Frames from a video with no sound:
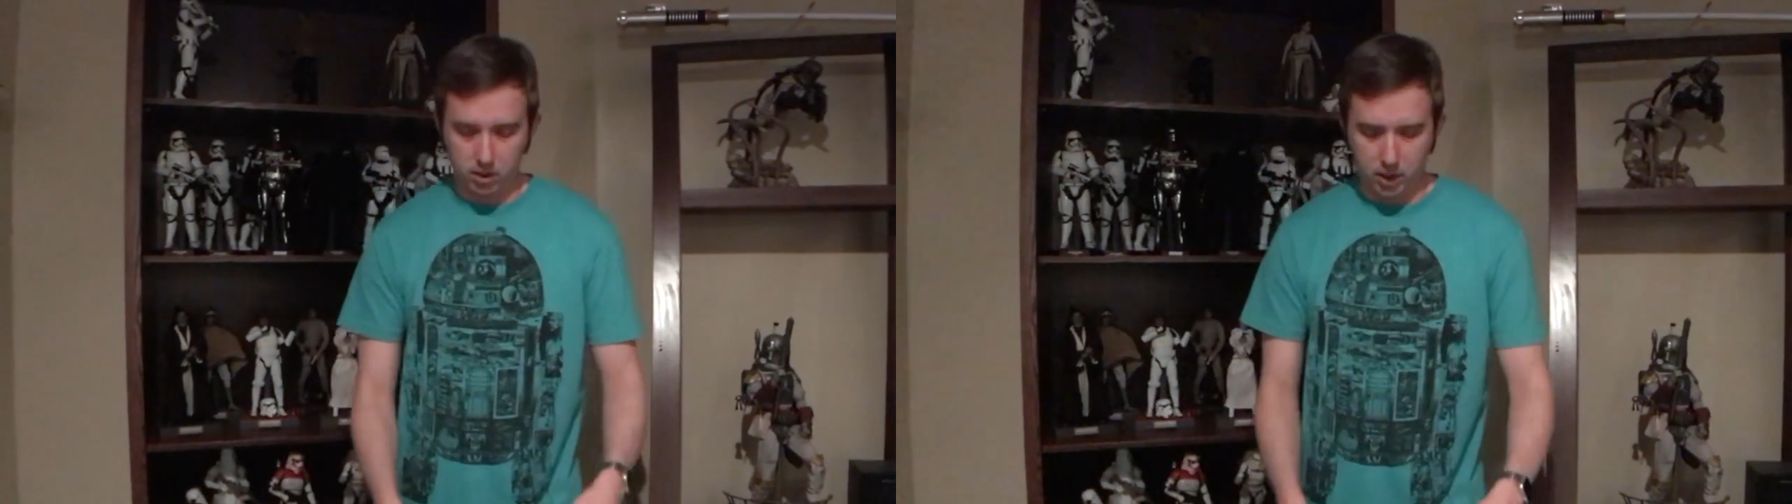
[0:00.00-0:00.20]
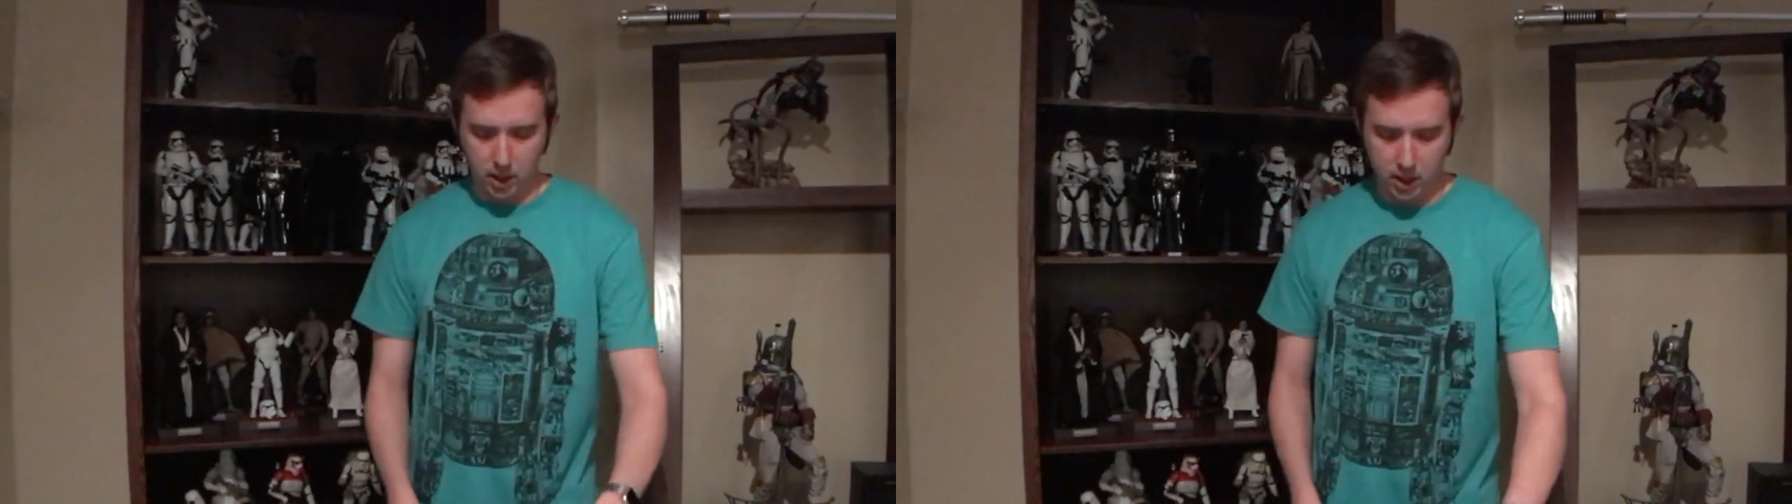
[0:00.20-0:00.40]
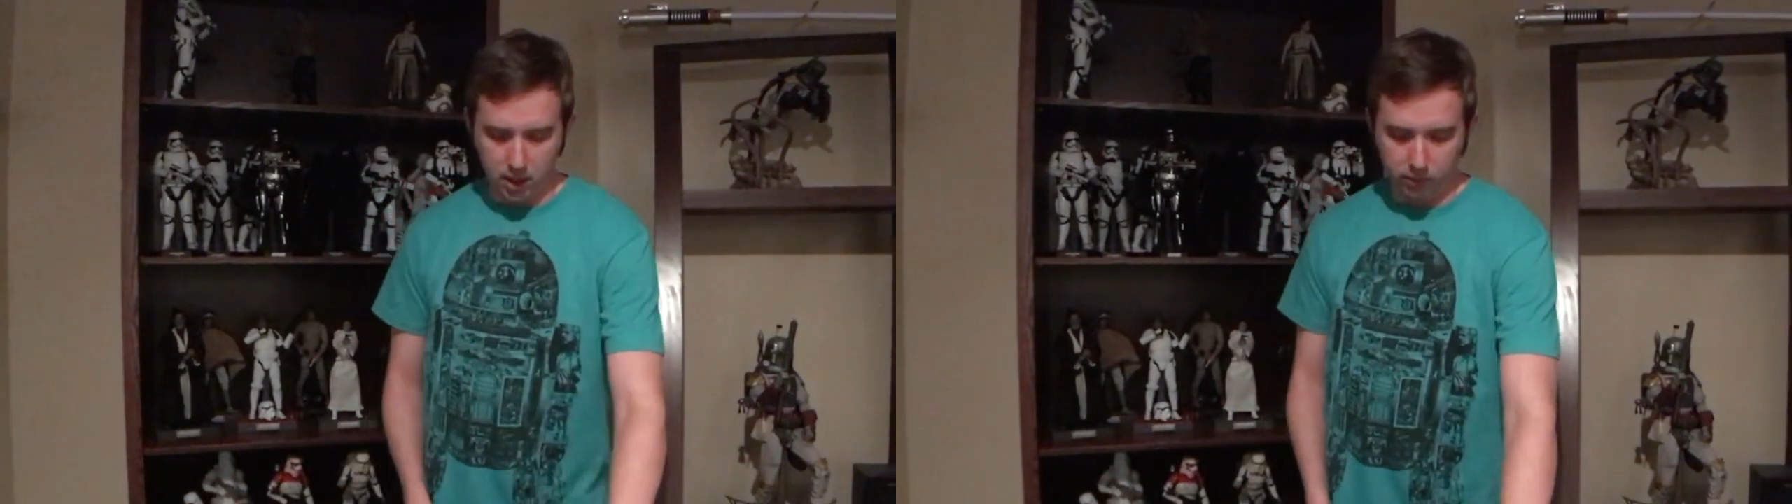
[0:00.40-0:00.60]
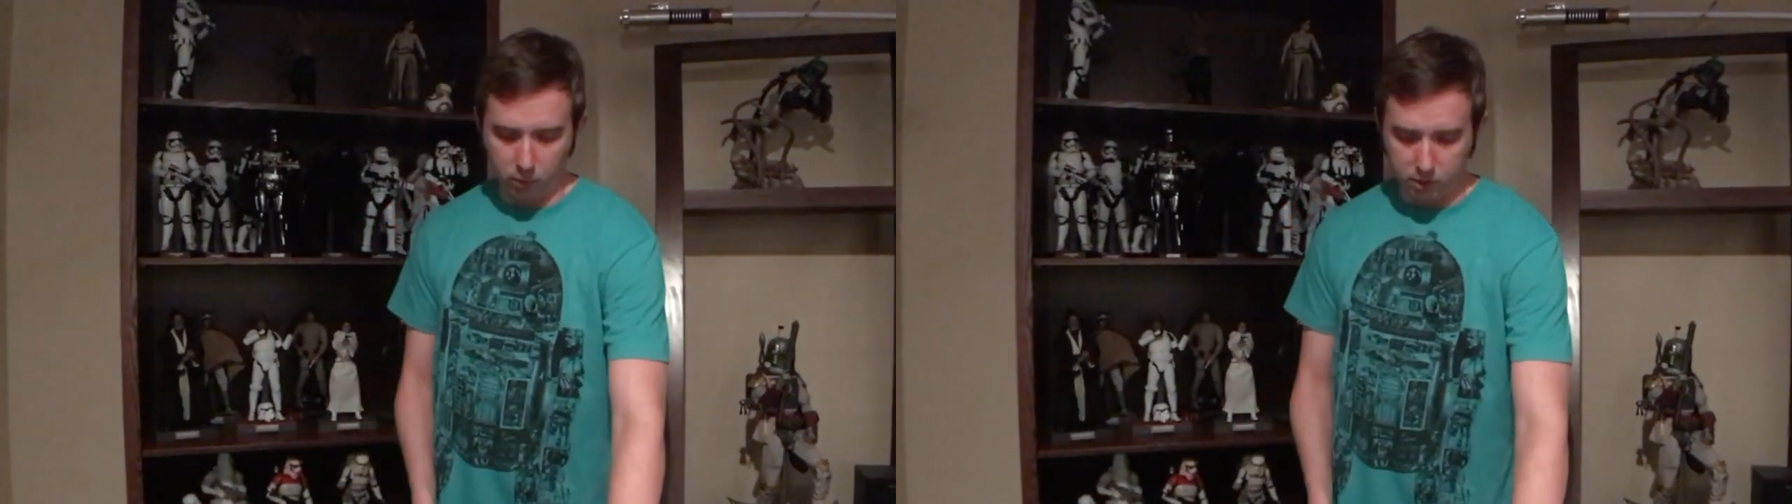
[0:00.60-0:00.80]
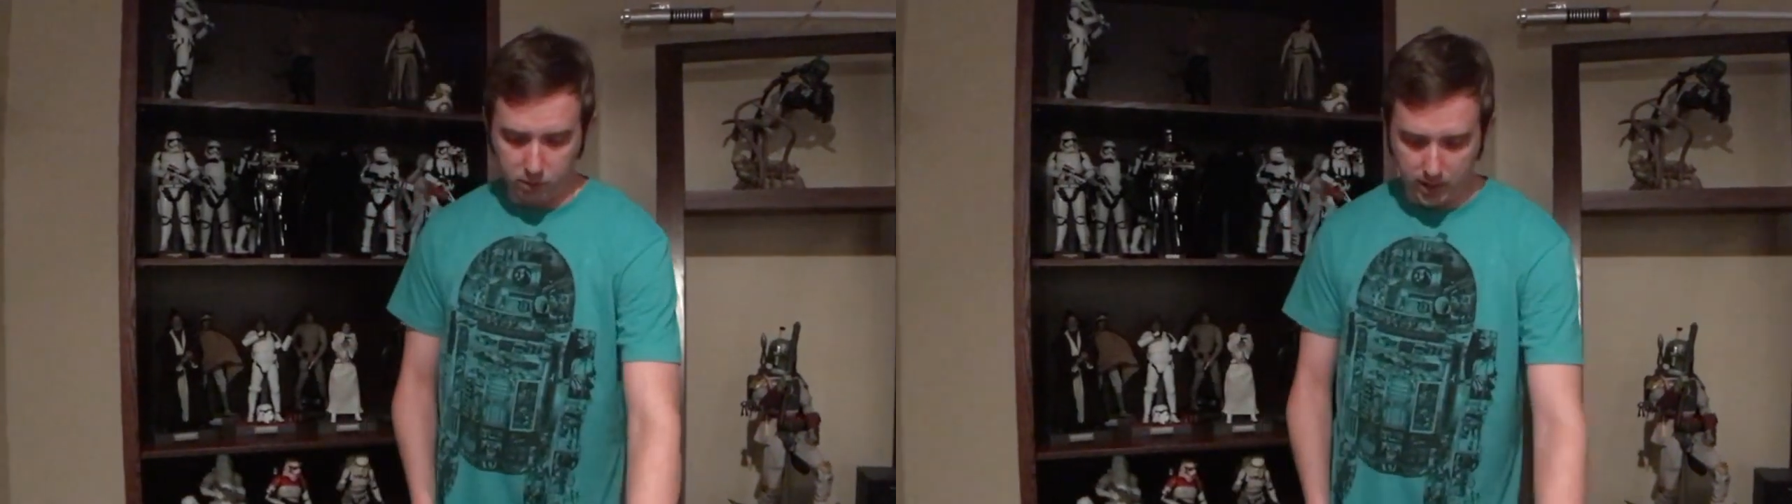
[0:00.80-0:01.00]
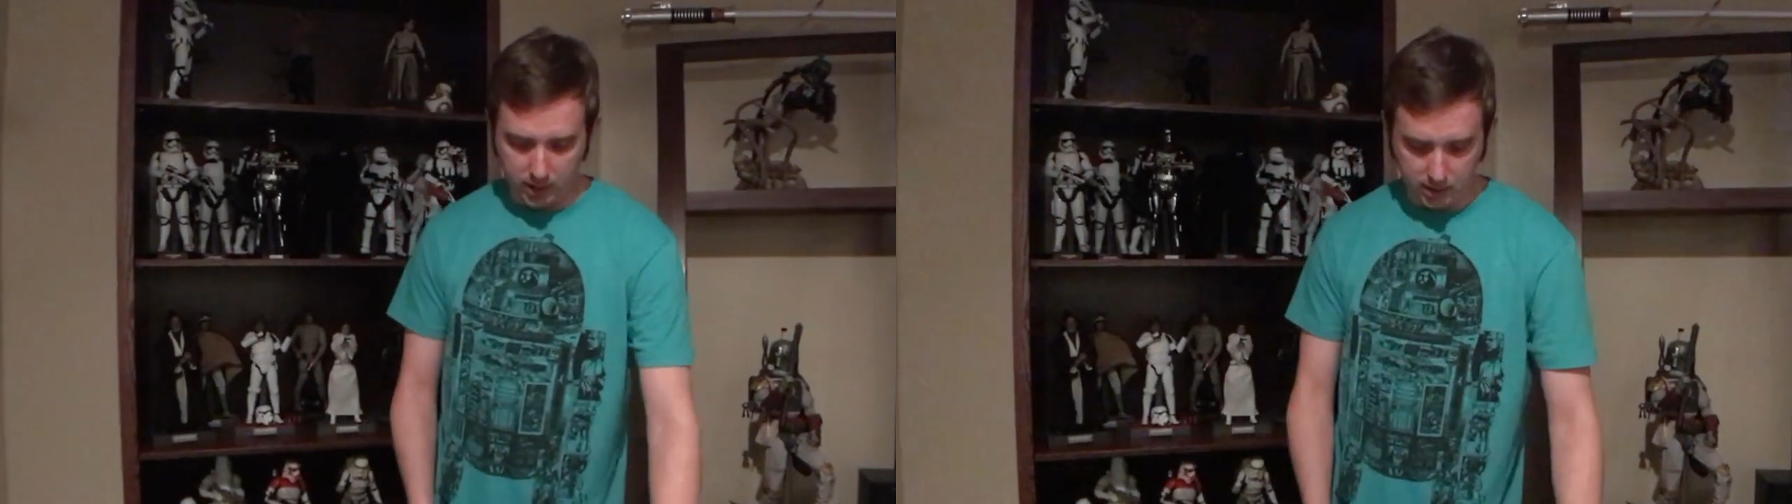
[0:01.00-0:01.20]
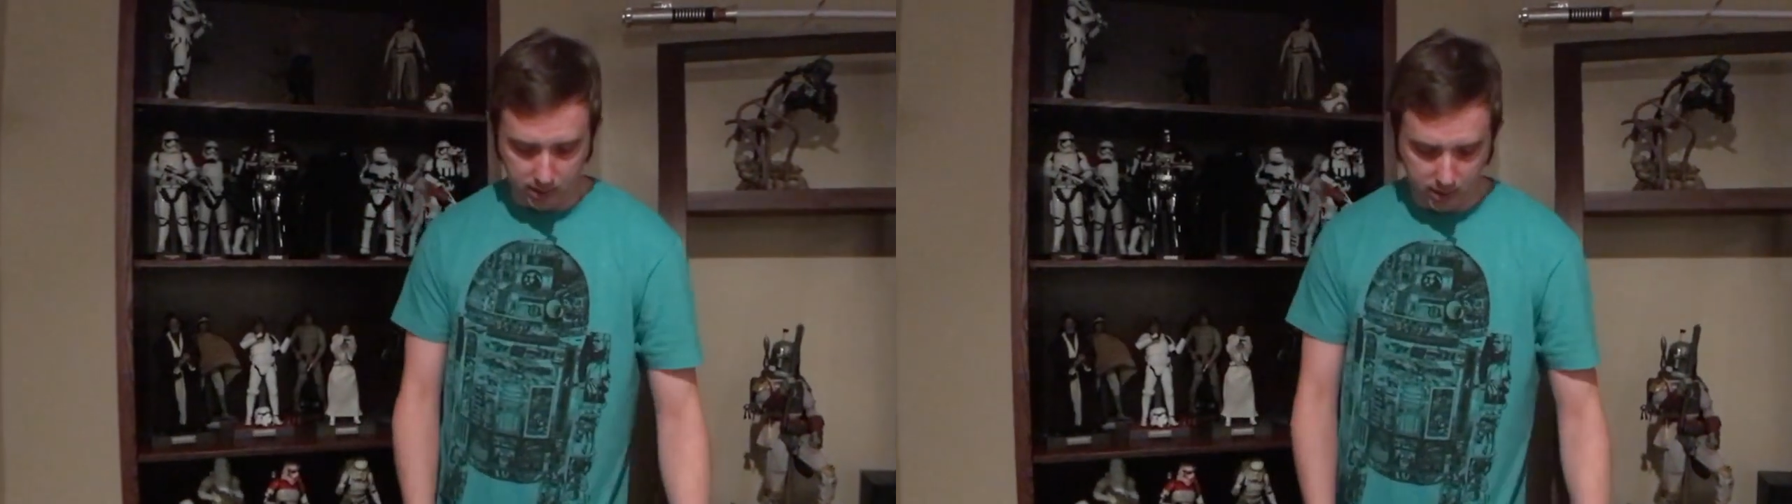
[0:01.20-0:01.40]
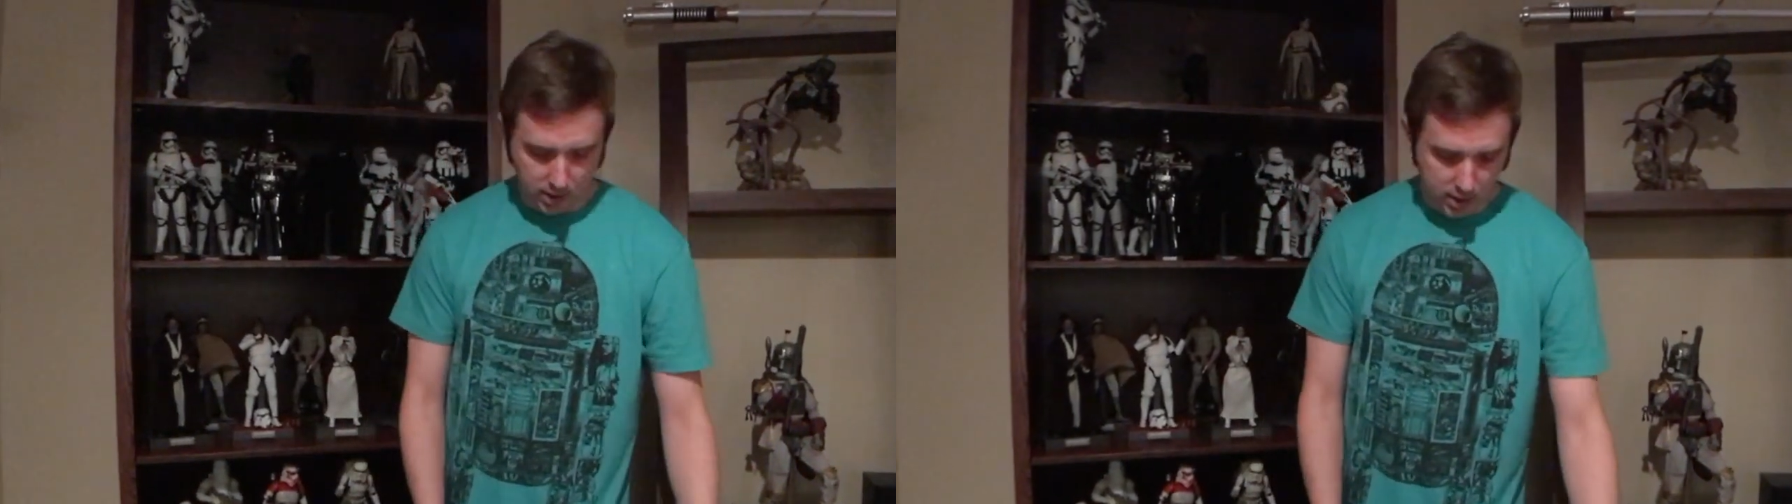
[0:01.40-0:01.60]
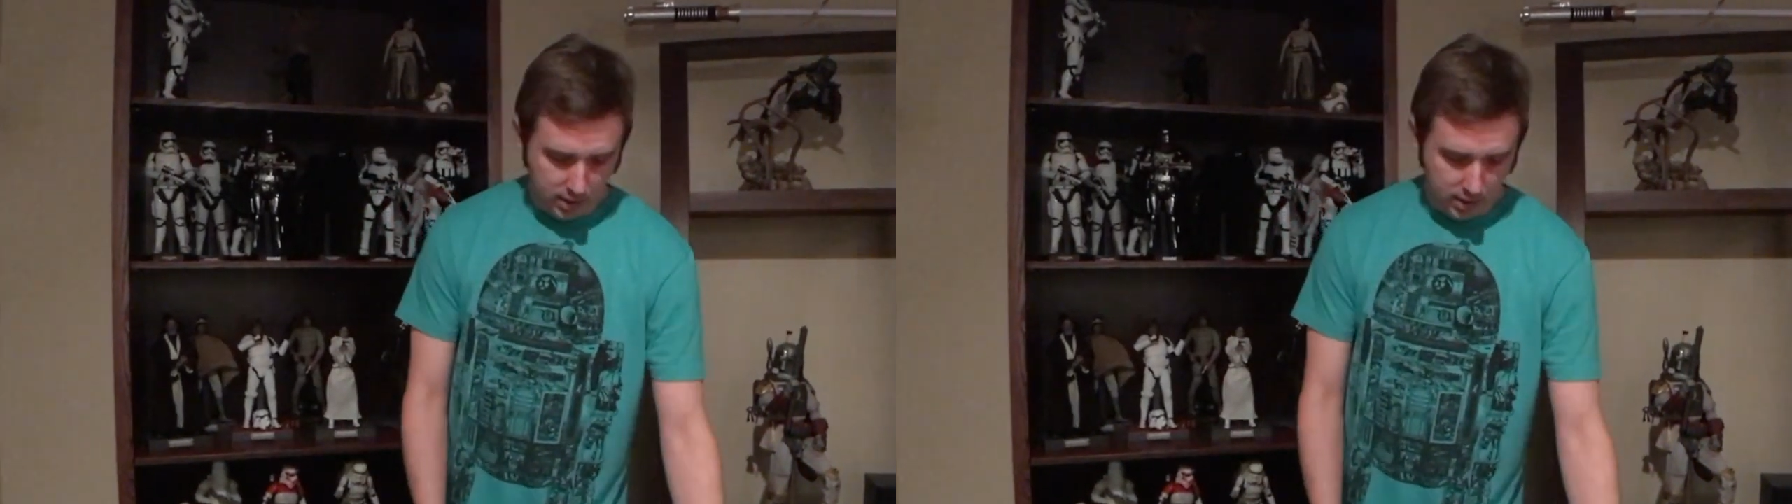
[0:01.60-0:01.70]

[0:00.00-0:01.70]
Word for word: the uh, Force Awakens.